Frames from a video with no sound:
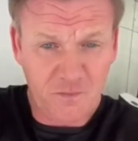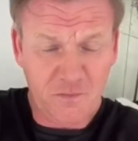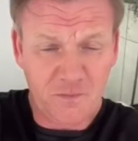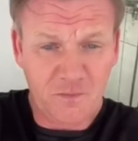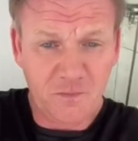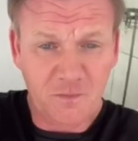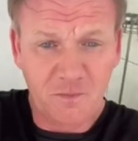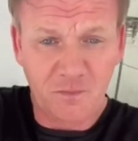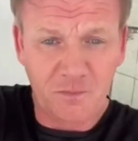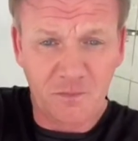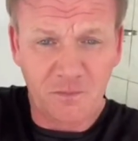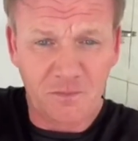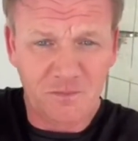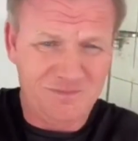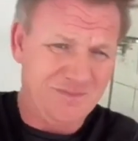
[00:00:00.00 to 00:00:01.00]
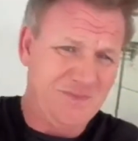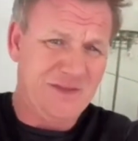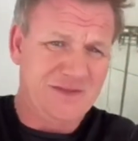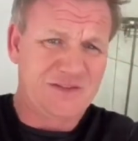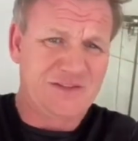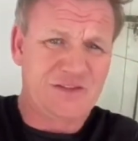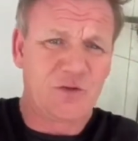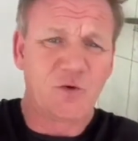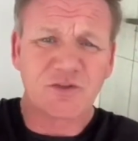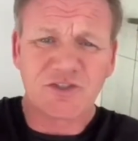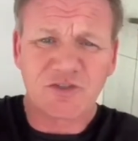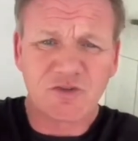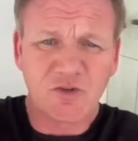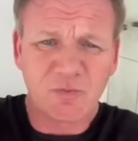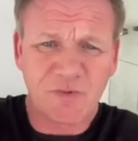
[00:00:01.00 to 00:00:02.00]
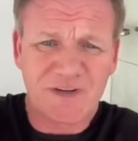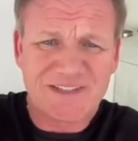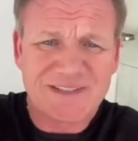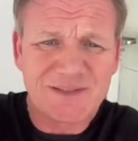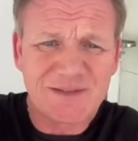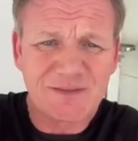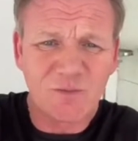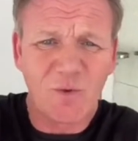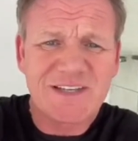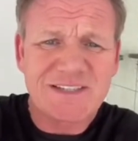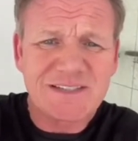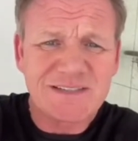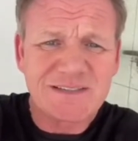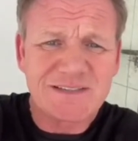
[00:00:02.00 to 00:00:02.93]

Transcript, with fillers: I scorch this Scorched strawberries? What?